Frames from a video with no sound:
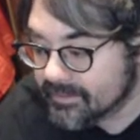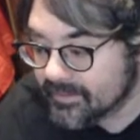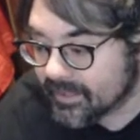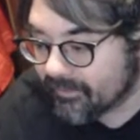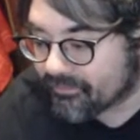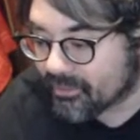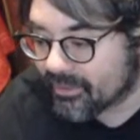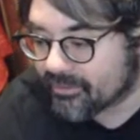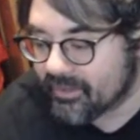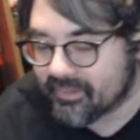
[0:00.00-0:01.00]
He'd throw a
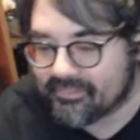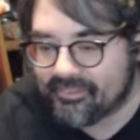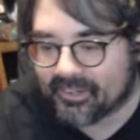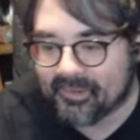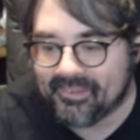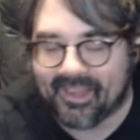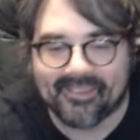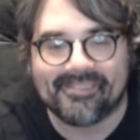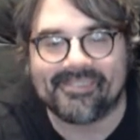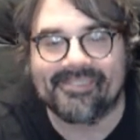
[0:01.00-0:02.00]
great sucker.
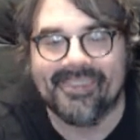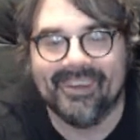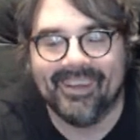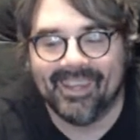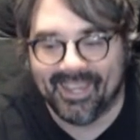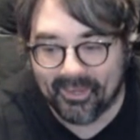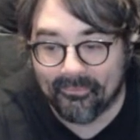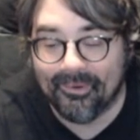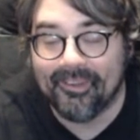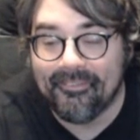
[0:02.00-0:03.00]
Yes, he
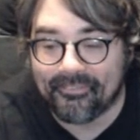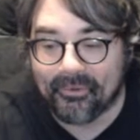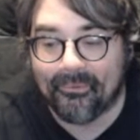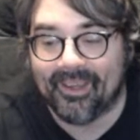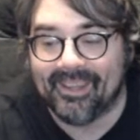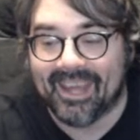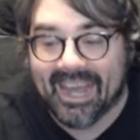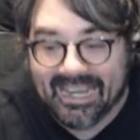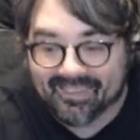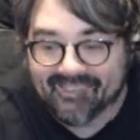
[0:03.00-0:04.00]
would throw an
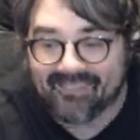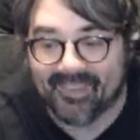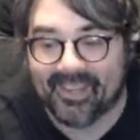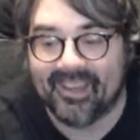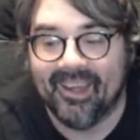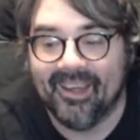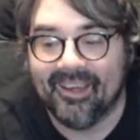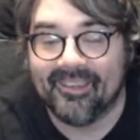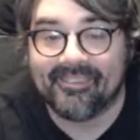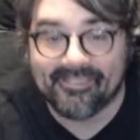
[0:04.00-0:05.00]
excellent
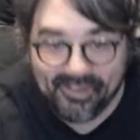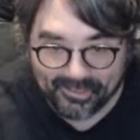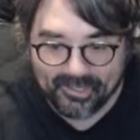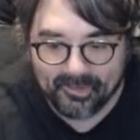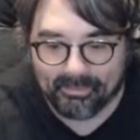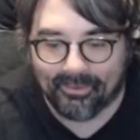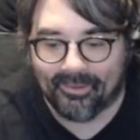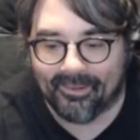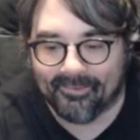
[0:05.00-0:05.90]
sucker ball.